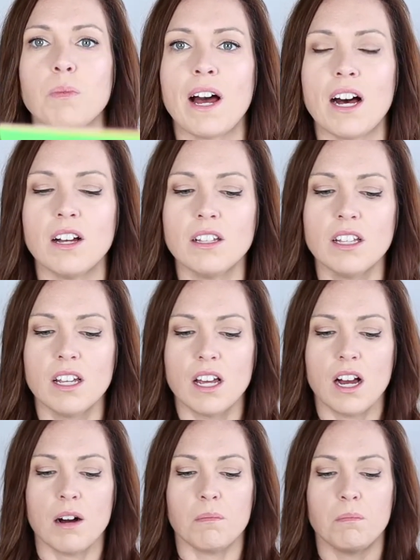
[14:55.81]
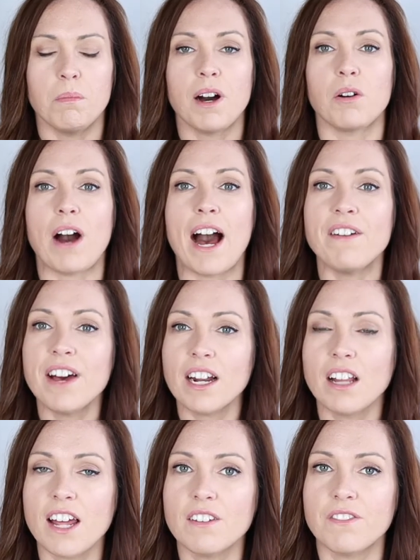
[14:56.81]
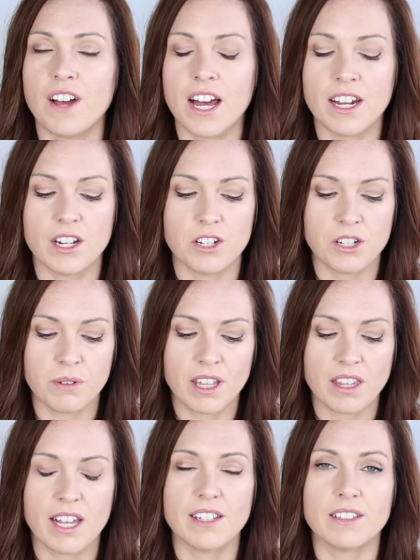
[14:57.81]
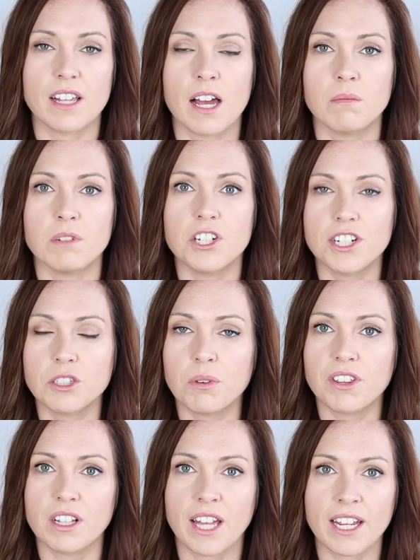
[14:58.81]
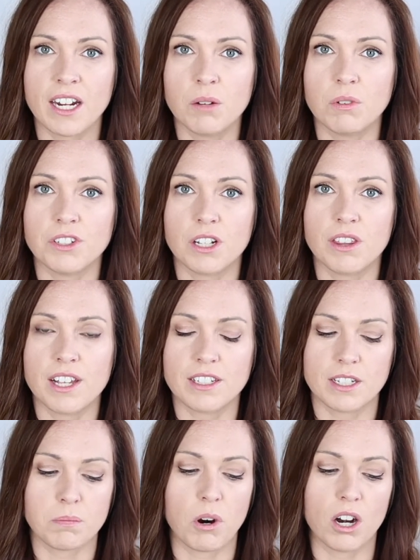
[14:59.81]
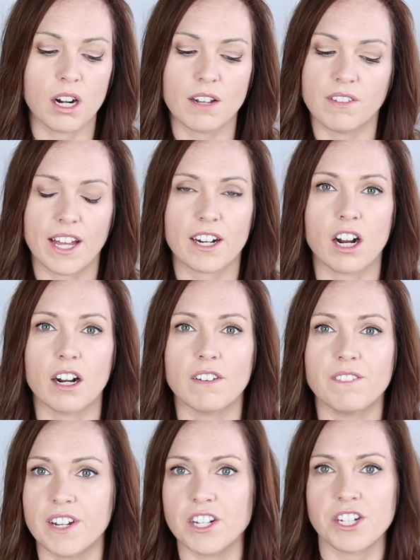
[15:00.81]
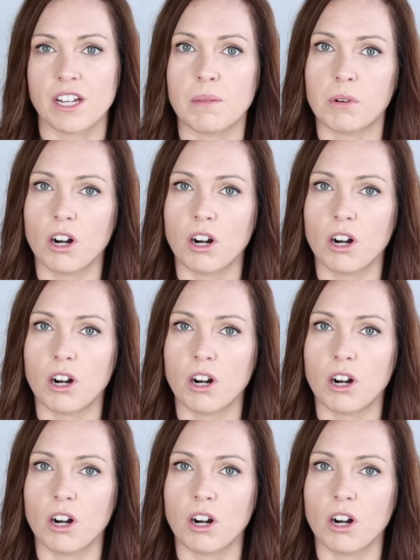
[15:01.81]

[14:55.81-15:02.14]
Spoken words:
well. But I've had a lot of fun doing this just with Elena. We'll do this as part of like our finishing up our